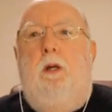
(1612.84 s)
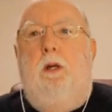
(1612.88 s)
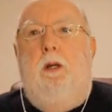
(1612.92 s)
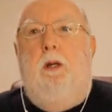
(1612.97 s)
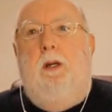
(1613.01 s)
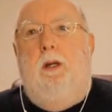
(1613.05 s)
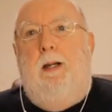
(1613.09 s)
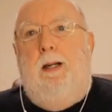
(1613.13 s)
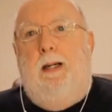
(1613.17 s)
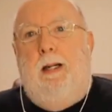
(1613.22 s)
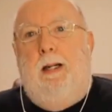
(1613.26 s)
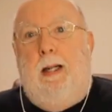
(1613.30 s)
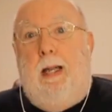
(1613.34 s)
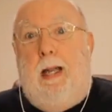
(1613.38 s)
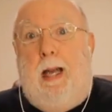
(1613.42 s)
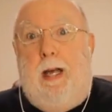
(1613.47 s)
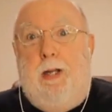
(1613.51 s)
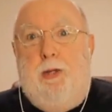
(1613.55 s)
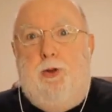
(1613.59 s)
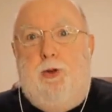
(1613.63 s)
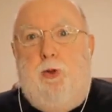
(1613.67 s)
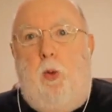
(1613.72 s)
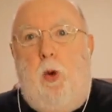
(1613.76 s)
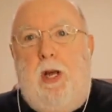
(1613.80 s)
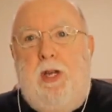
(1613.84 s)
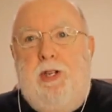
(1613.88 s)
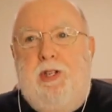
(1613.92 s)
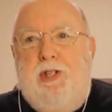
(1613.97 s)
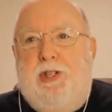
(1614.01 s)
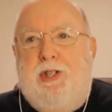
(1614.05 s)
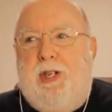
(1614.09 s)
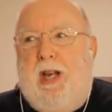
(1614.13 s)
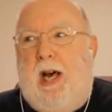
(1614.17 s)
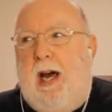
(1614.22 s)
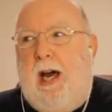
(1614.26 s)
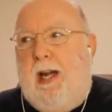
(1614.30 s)
uh, less
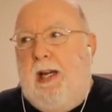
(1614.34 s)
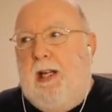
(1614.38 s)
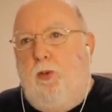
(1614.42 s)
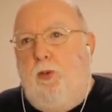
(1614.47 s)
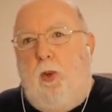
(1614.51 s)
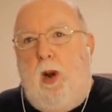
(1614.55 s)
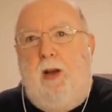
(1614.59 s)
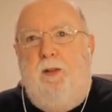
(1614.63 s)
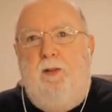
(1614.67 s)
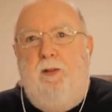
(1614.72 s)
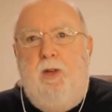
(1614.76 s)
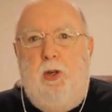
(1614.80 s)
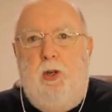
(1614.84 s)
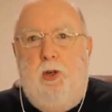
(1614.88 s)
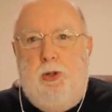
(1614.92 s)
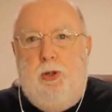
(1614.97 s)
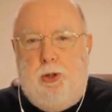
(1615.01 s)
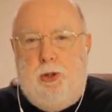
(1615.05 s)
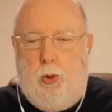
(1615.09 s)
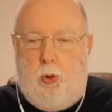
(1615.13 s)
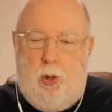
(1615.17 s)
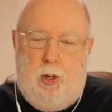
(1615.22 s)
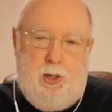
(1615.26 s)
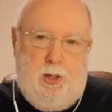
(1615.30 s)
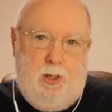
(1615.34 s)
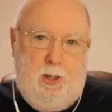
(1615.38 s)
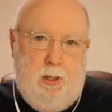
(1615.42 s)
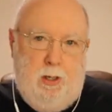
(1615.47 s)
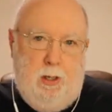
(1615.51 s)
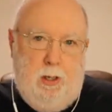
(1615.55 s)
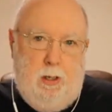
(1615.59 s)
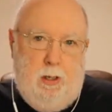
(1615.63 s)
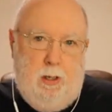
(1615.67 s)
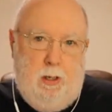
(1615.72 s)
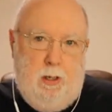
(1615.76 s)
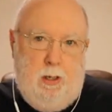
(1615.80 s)
one-sided revenue source
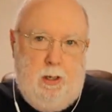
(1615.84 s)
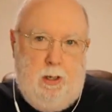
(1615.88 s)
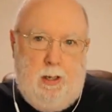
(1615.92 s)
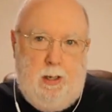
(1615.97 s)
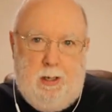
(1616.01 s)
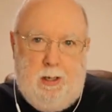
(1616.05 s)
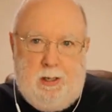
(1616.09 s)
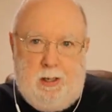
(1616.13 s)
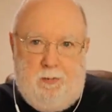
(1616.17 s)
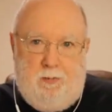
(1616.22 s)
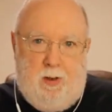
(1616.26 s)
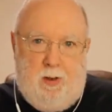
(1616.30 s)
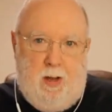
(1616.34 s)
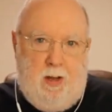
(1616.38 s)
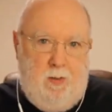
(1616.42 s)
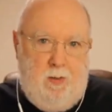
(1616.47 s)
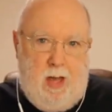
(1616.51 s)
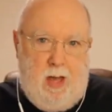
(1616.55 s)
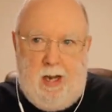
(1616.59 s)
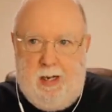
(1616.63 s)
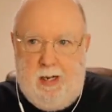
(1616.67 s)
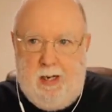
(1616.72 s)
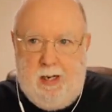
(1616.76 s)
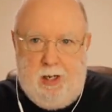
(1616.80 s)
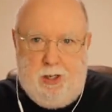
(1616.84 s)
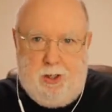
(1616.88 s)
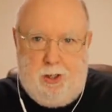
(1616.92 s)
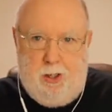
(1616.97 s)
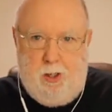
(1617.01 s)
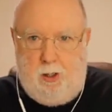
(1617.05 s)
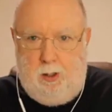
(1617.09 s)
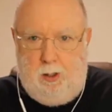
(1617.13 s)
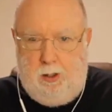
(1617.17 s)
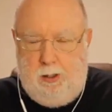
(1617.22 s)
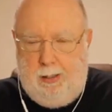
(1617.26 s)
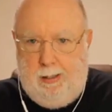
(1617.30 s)
uh, to fund that
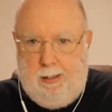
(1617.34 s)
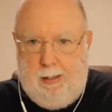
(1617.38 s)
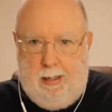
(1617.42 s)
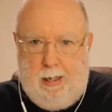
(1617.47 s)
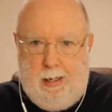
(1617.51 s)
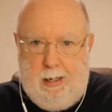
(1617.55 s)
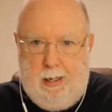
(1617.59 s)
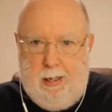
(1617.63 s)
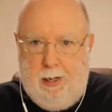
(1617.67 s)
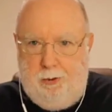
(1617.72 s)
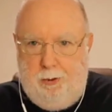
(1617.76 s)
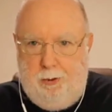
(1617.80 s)
additional uh, eight hundred